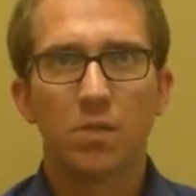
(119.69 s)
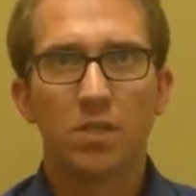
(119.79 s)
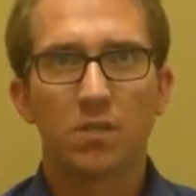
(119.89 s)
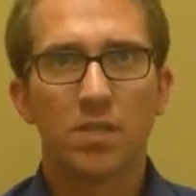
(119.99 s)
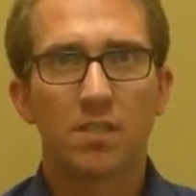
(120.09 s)

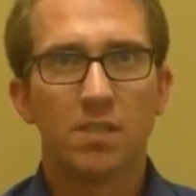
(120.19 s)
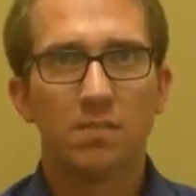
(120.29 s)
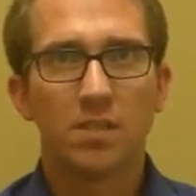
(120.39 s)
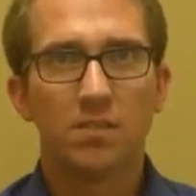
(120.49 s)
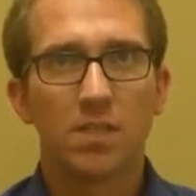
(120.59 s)
political
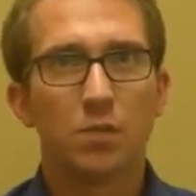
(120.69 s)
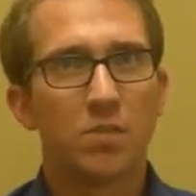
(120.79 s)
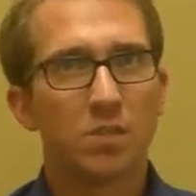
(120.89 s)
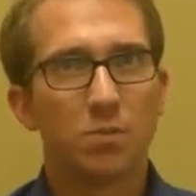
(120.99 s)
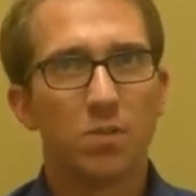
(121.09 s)
activities, and
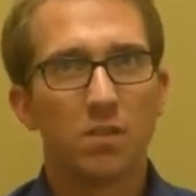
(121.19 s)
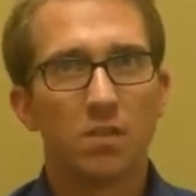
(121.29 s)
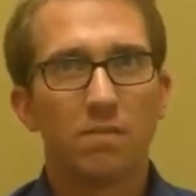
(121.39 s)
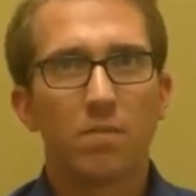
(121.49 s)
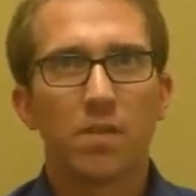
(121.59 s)
much more.
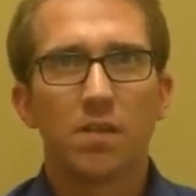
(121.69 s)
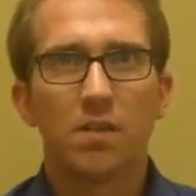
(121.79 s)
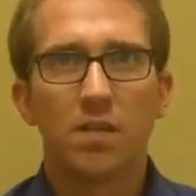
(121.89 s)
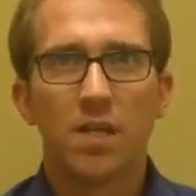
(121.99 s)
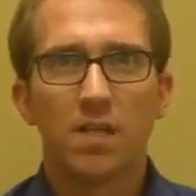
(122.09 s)
The